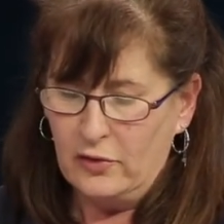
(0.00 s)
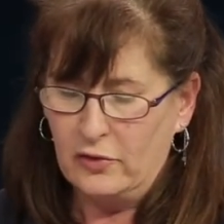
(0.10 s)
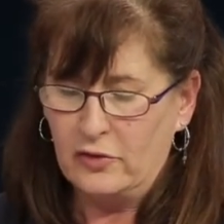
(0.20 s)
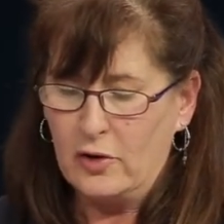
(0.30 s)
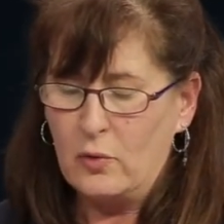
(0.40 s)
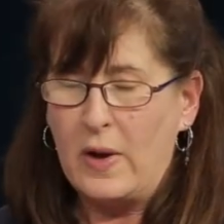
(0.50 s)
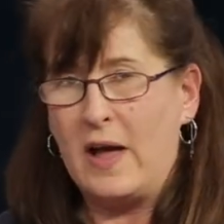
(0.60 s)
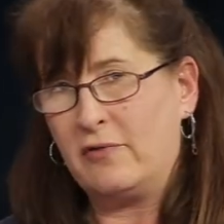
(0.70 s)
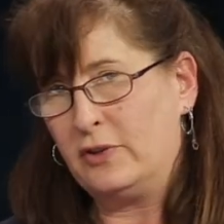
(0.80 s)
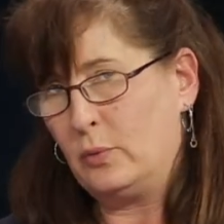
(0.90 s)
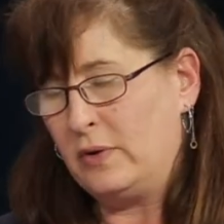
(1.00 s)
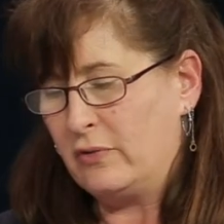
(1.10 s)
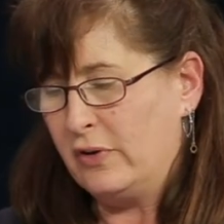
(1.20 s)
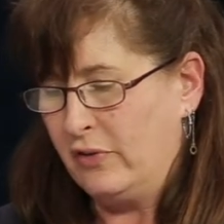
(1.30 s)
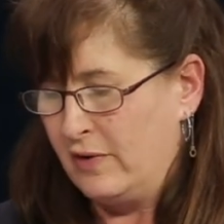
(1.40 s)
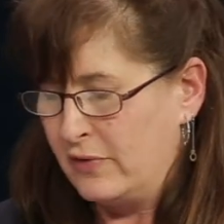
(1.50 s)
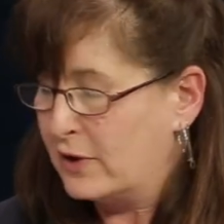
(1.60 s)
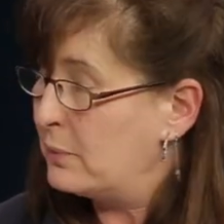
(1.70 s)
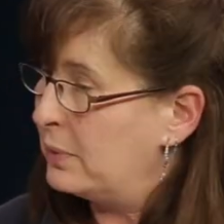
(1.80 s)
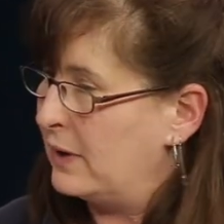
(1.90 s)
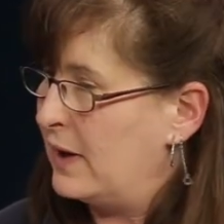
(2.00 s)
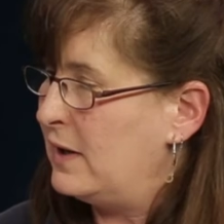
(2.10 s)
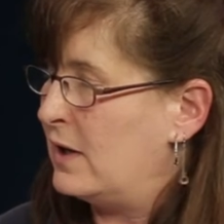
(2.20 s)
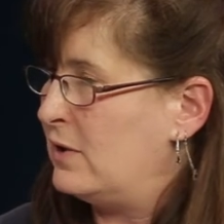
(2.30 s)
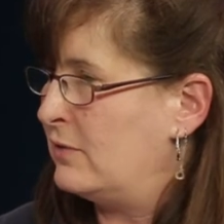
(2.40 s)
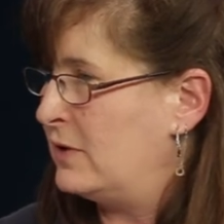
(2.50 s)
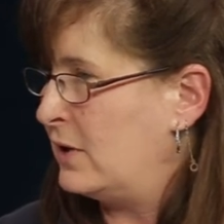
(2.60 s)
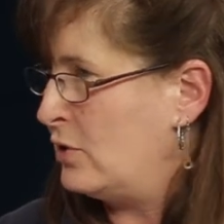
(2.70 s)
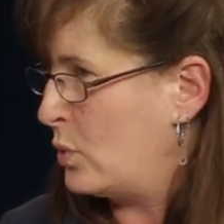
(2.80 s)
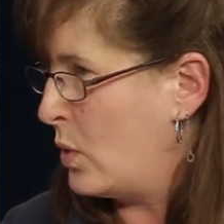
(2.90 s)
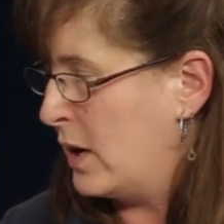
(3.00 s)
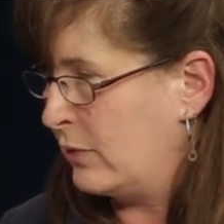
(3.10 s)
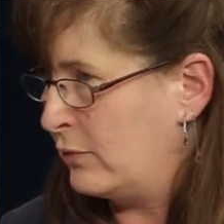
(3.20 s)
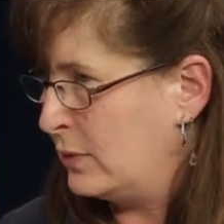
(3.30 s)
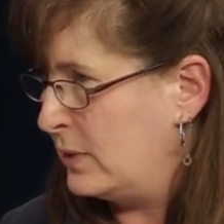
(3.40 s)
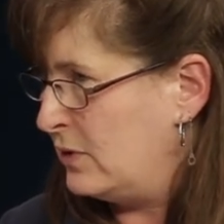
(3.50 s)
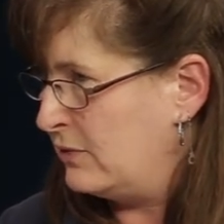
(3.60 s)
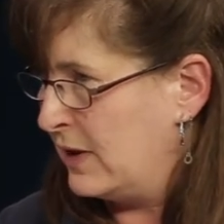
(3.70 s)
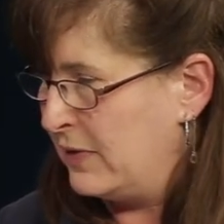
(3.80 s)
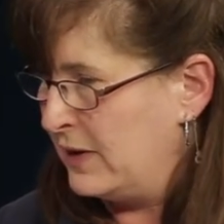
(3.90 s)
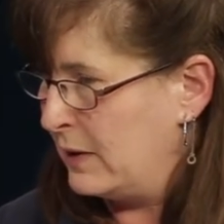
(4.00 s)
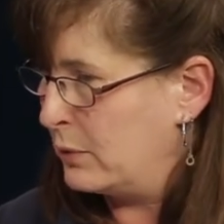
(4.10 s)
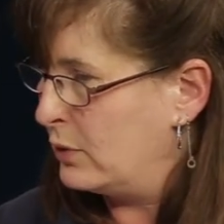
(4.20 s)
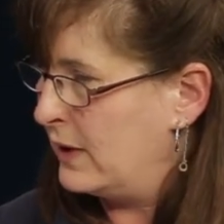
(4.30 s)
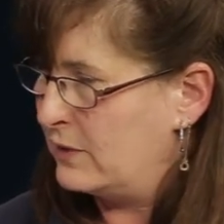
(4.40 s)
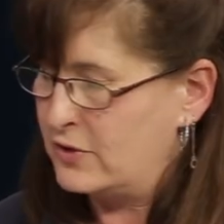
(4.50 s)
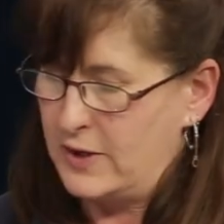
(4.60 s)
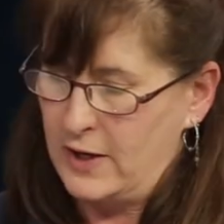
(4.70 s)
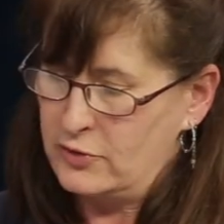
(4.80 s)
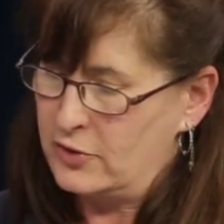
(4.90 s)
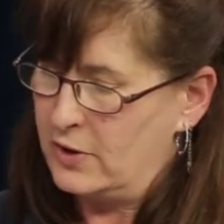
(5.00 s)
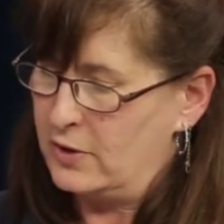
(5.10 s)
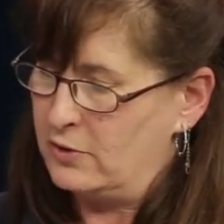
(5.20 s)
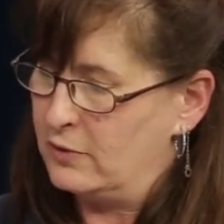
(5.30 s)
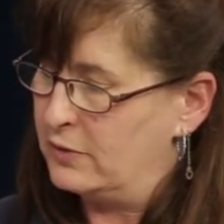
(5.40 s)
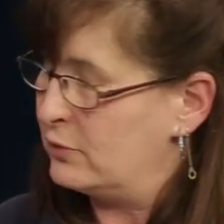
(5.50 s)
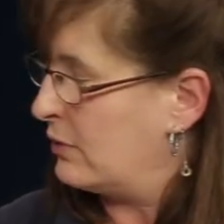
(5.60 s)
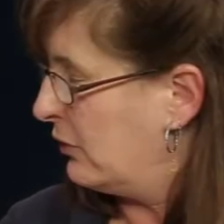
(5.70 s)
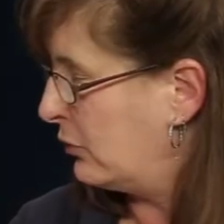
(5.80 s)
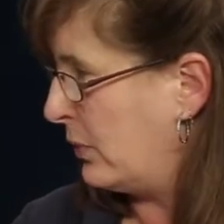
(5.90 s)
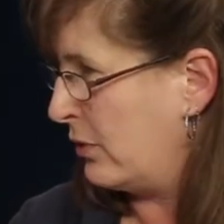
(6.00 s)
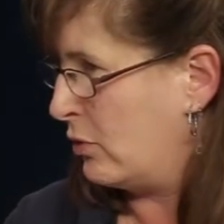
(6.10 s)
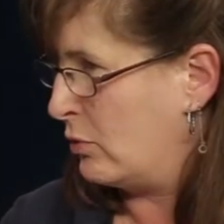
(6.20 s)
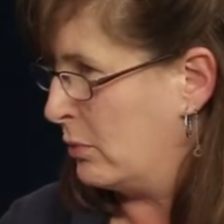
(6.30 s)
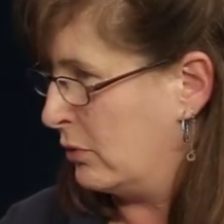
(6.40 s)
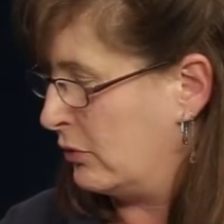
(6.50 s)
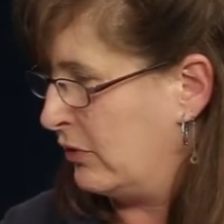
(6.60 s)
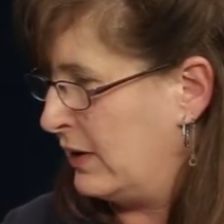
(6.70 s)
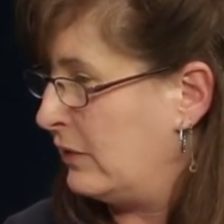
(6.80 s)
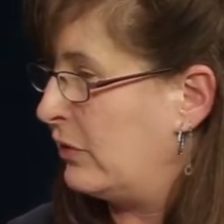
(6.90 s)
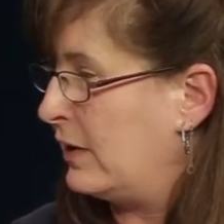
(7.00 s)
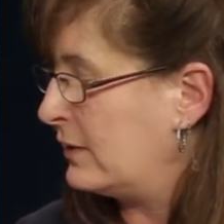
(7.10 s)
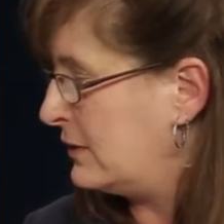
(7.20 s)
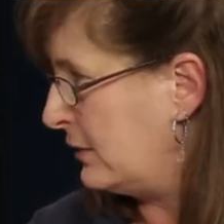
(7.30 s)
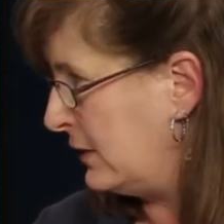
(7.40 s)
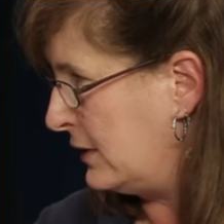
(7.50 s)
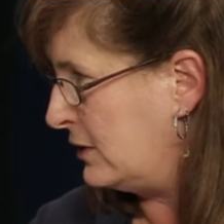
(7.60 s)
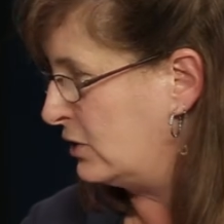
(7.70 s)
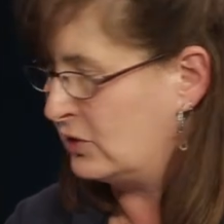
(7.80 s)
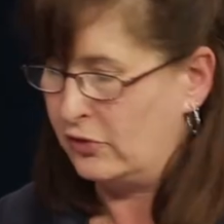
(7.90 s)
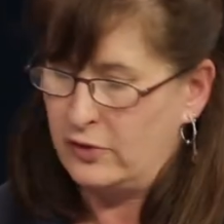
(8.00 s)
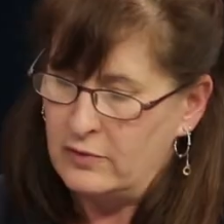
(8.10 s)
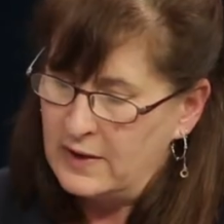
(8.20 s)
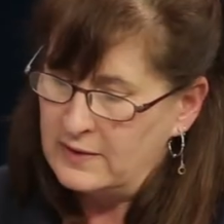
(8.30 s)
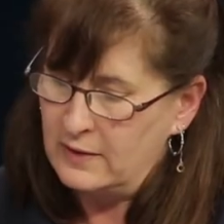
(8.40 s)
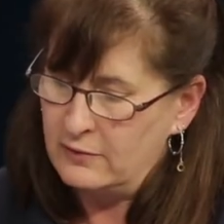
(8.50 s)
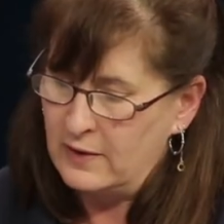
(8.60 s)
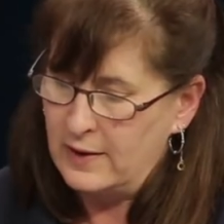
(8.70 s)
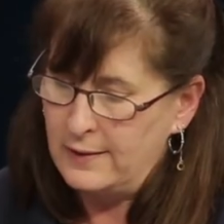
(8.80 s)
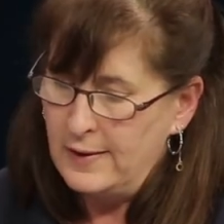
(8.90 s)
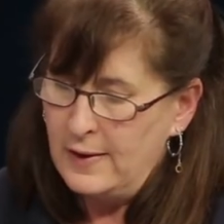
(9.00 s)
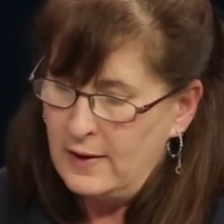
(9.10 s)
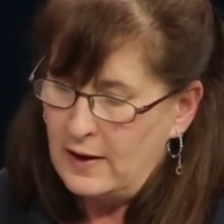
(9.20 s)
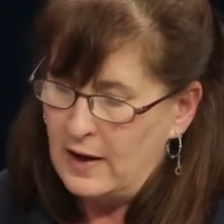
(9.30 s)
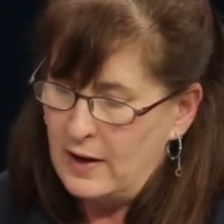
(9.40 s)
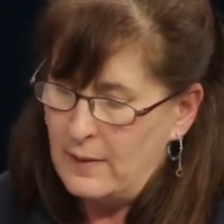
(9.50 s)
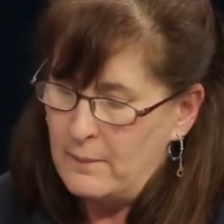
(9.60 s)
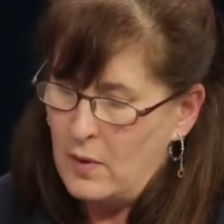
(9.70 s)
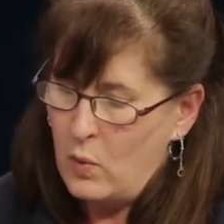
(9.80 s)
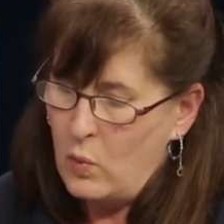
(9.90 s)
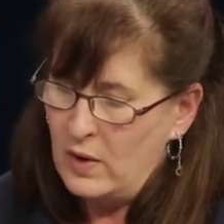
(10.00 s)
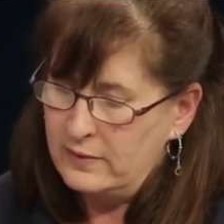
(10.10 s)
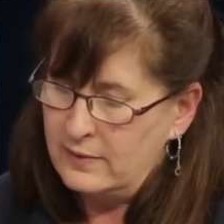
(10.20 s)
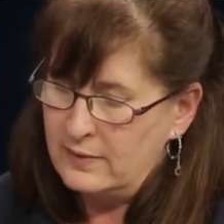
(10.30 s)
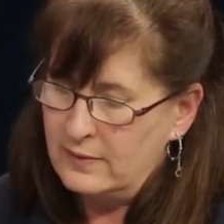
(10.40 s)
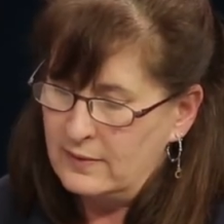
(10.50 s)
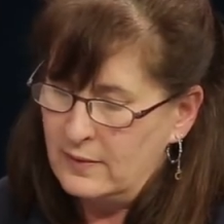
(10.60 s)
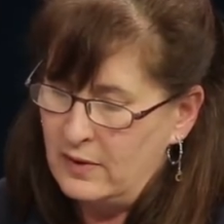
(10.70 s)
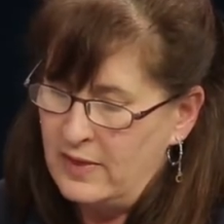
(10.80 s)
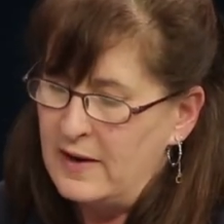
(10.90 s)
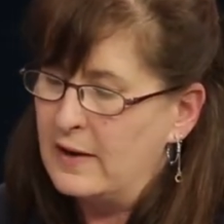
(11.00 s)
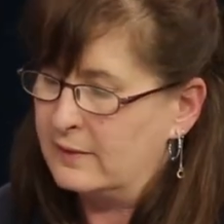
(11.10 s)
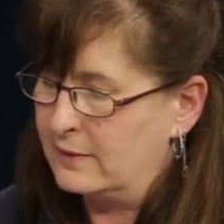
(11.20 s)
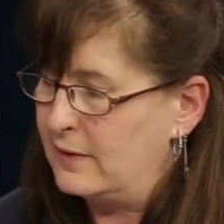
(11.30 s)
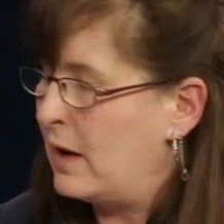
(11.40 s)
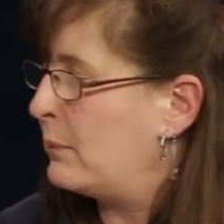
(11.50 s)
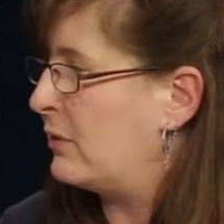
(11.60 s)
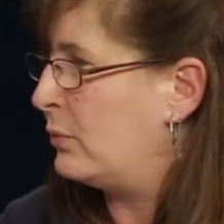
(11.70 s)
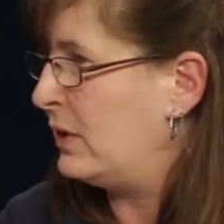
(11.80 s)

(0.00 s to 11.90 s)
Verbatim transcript: So after we've received the complaint and you've done your walkthrough and you've done the neighborhood education and you've addressed with the homeowners any sanitary conditions you've identified, um, what's the next step if